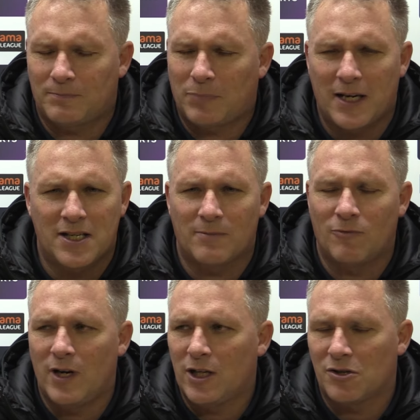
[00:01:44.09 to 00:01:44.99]
played
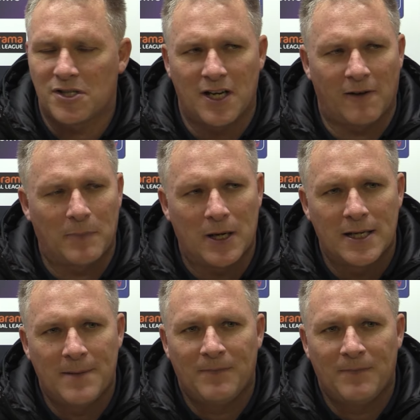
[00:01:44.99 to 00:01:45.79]
some really good stuff, but